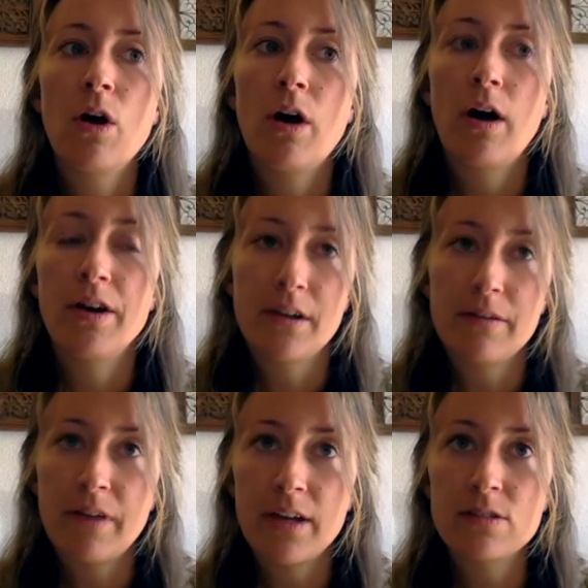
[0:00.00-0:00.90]

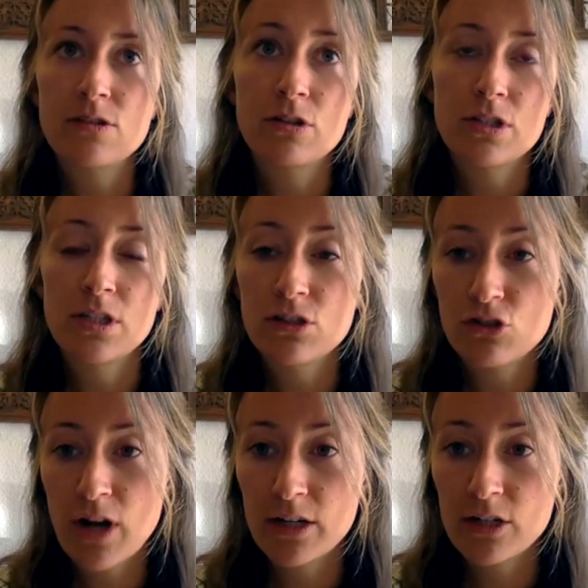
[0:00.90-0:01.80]
identifies 13
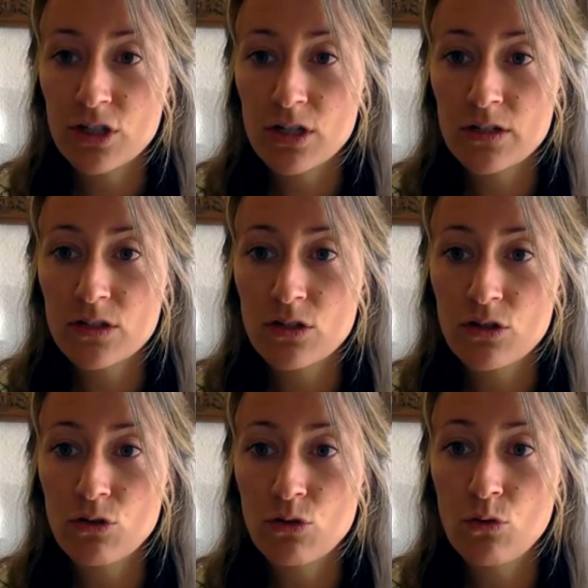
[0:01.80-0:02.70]
strategies
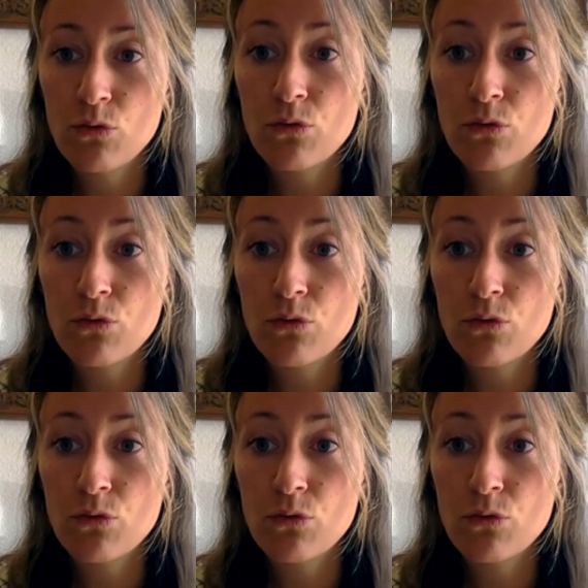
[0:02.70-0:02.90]
to